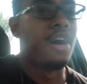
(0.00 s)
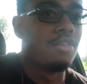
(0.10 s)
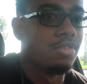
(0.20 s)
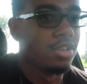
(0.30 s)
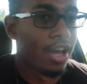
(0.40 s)

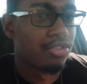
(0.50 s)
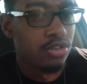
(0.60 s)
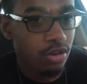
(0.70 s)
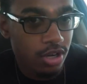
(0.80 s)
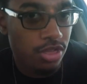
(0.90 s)
I don't really gotta
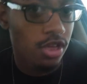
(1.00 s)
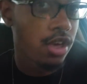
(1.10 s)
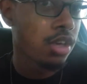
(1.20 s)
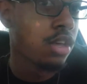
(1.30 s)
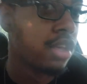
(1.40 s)
do
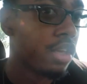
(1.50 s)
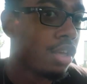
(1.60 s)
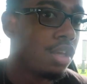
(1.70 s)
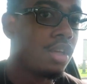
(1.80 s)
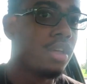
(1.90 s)
anything
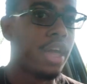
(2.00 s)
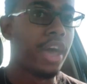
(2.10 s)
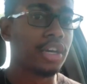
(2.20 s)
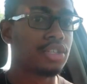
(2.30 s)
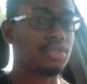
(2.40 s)

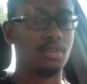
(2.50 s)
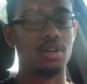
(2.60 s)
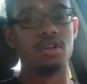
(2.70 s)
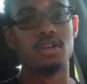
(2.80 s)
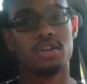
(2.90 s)

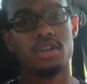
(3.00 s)
extra.